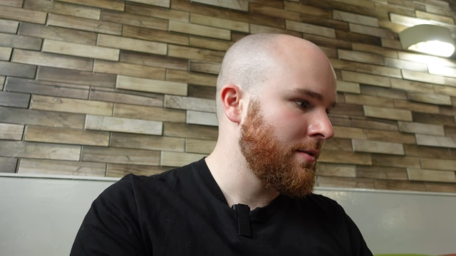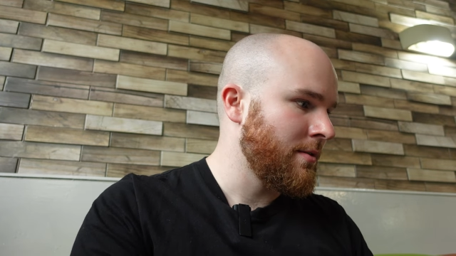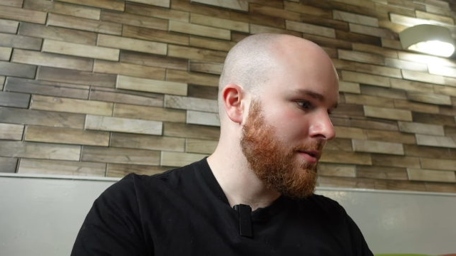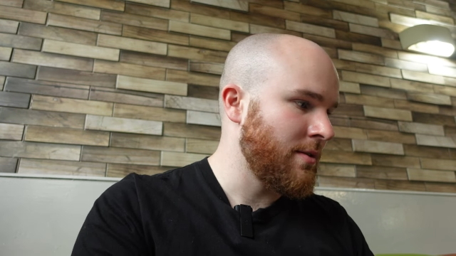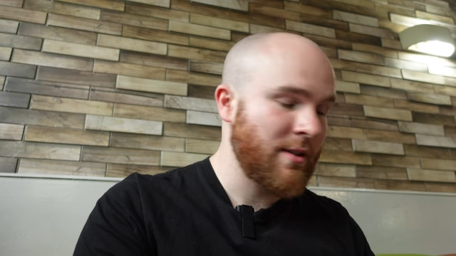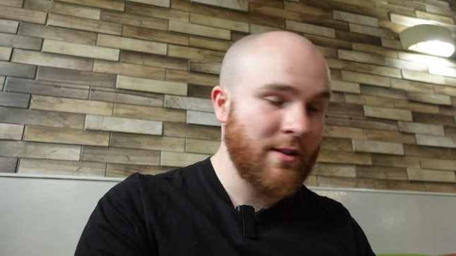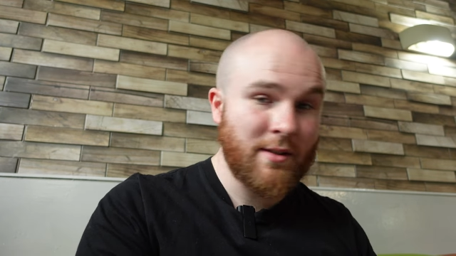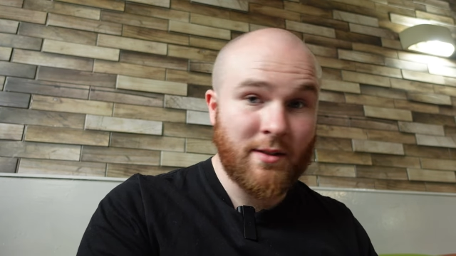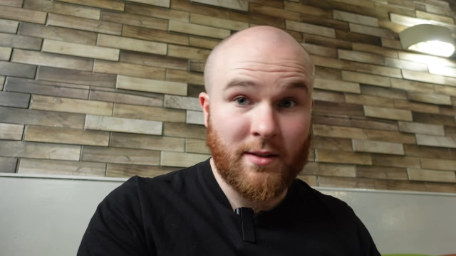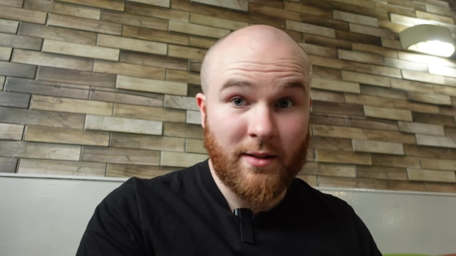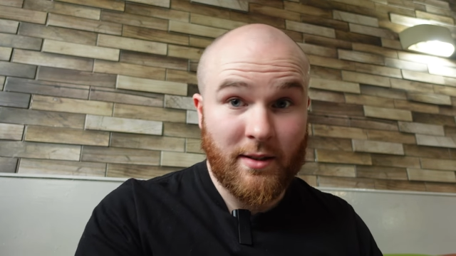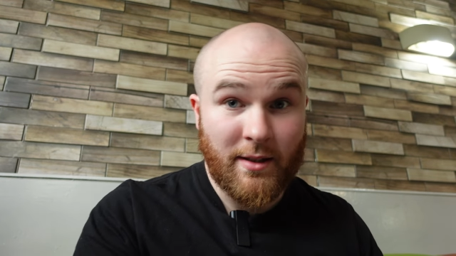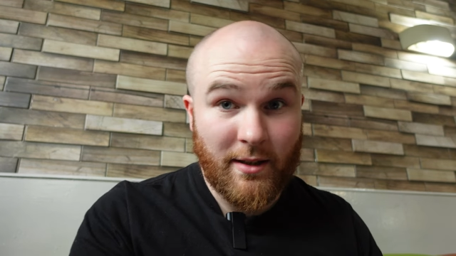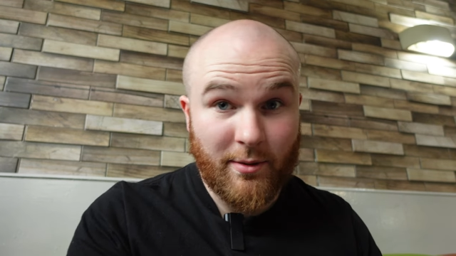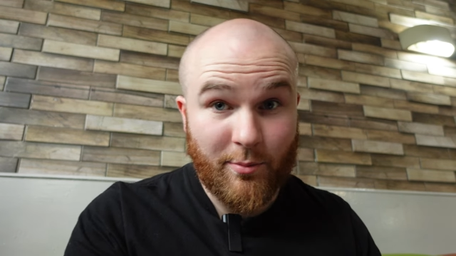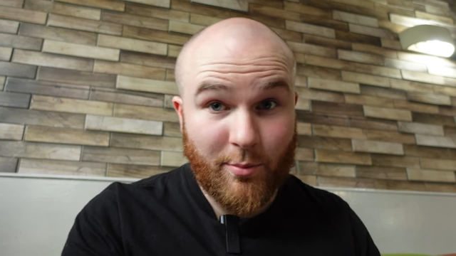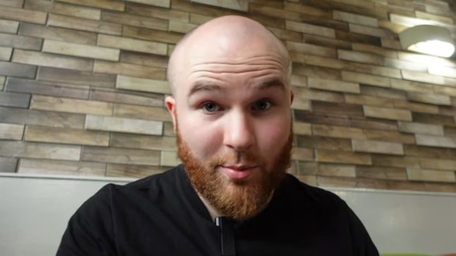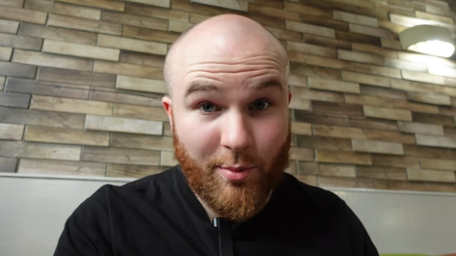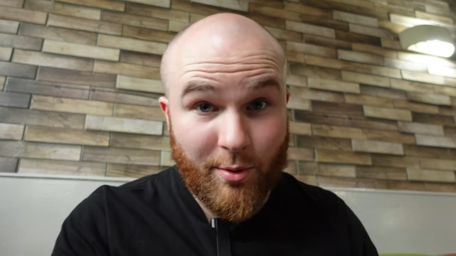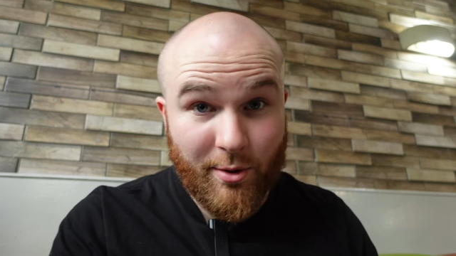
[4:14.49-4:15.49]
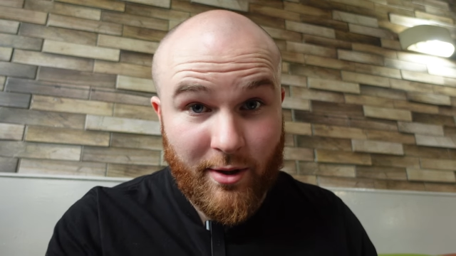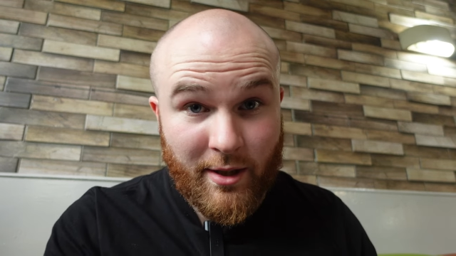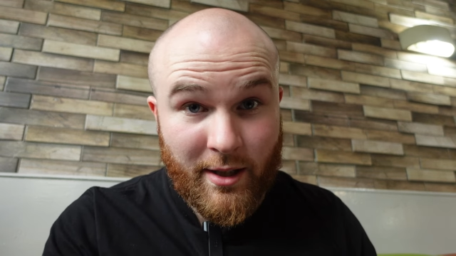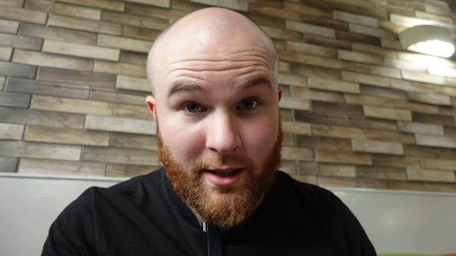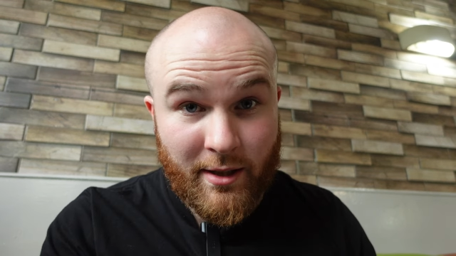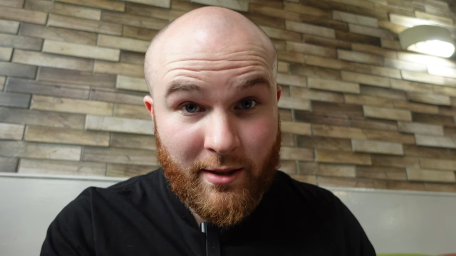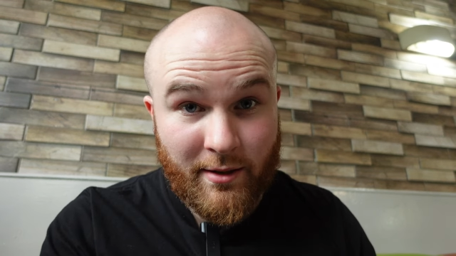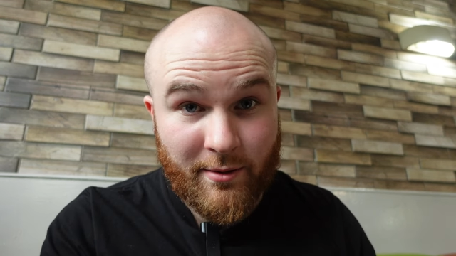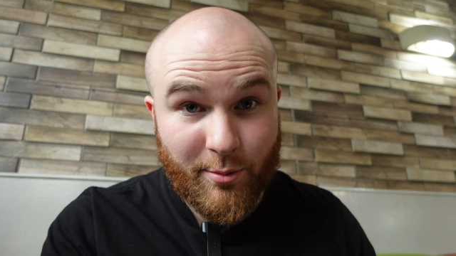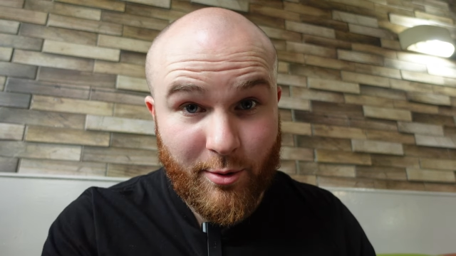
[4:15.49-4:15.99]
which is
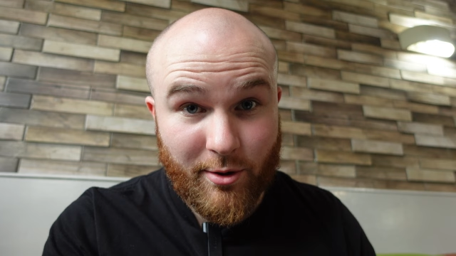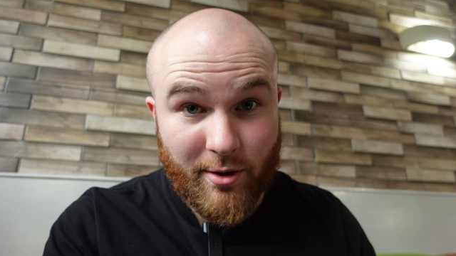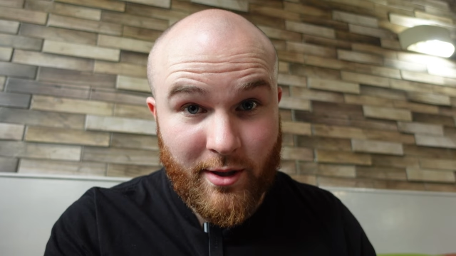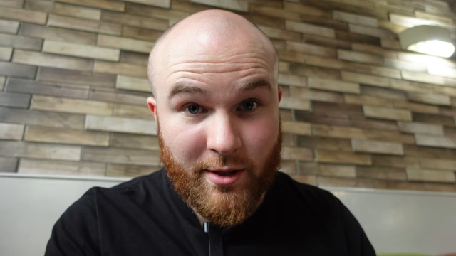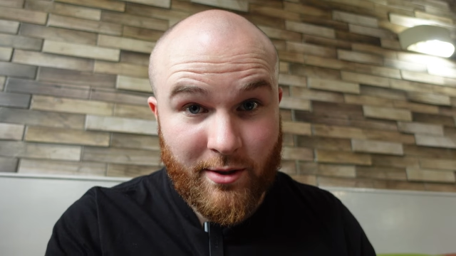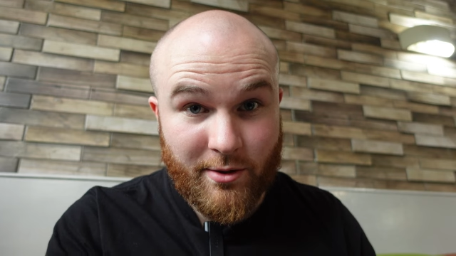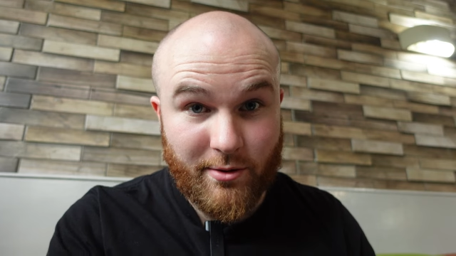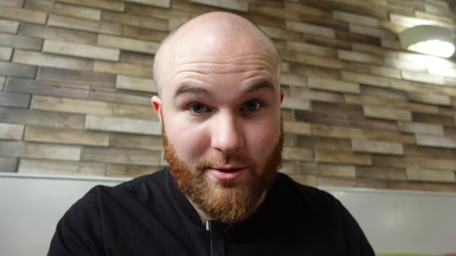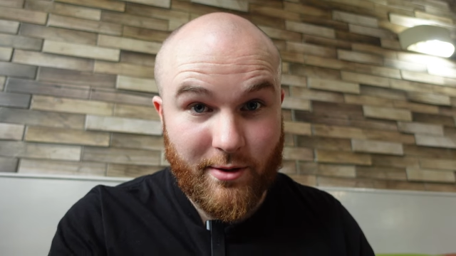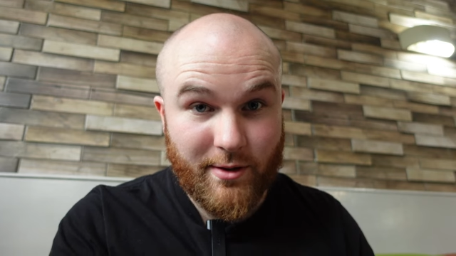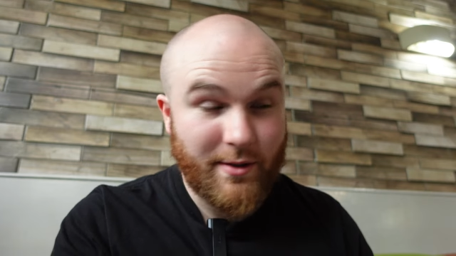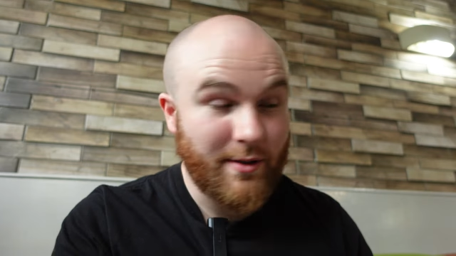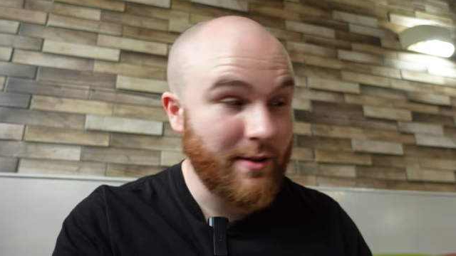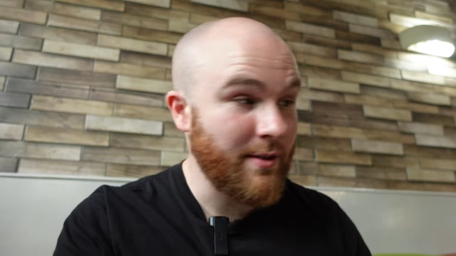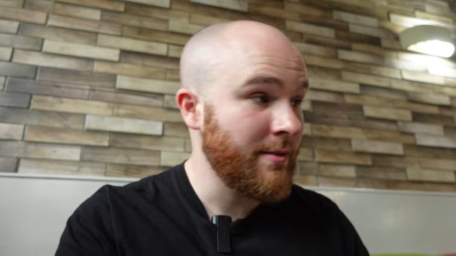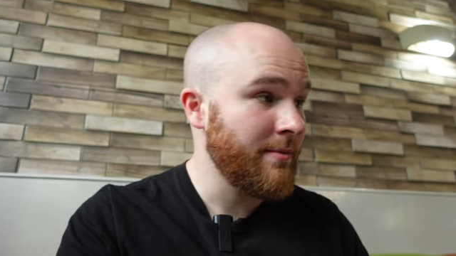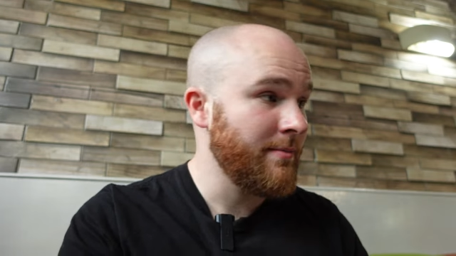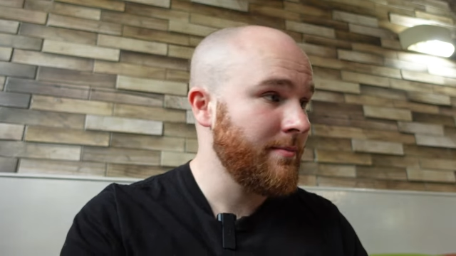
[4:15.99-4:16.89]
pretty interesting.